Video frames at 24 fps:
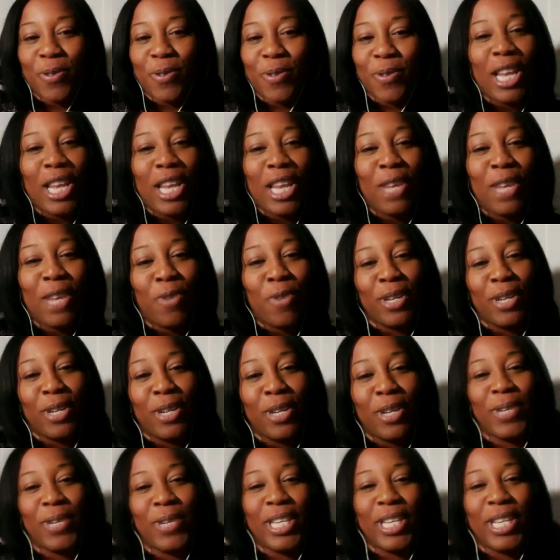the woman
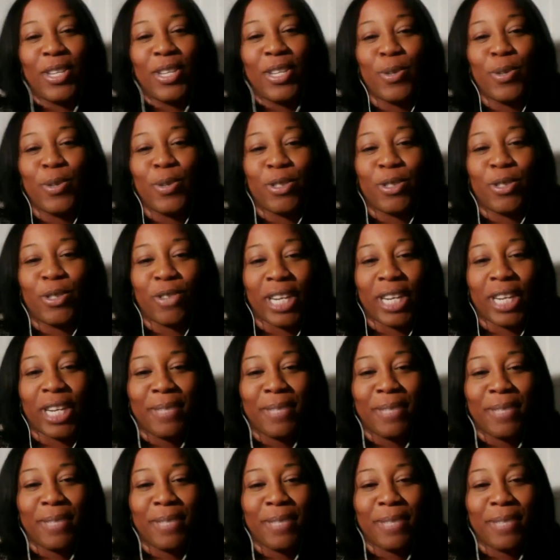who he knew drugged
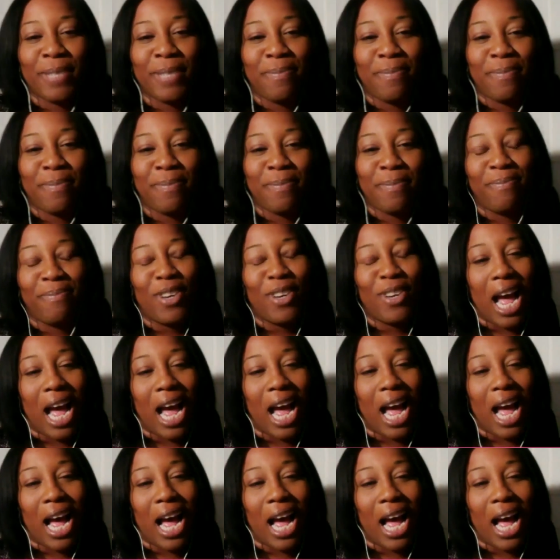him? Or nah?